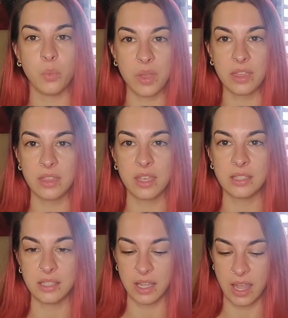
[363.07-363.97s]
with
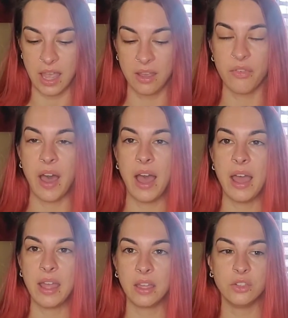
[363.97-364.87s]
this. Like, hey, if
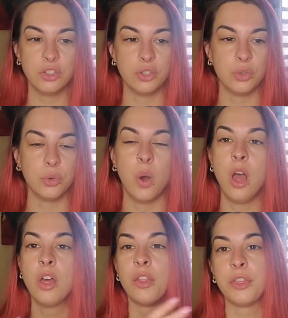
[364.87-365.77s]
I do
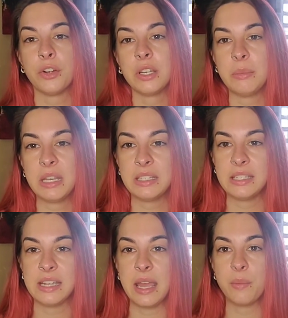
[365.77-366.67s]
30 minutes
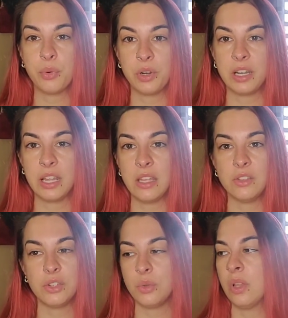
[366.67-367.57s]
a day and put it
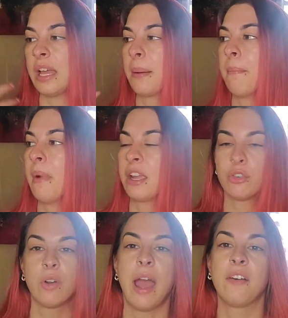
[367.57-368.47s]
into like my
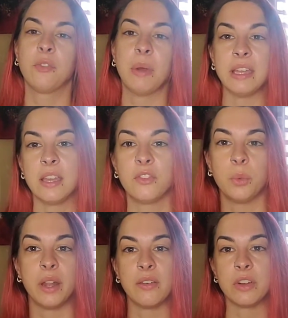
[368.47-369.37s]
craft, my gifts,
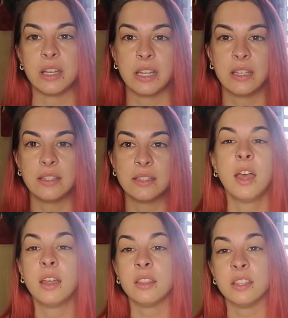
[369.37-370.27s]
whatever it is,
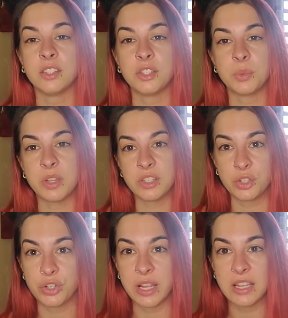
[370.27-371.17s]
this is where this
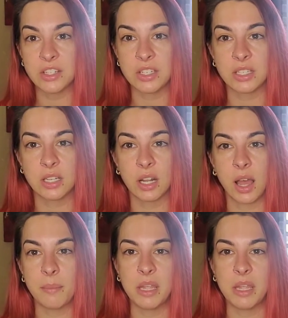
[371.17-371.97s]
creation is going to come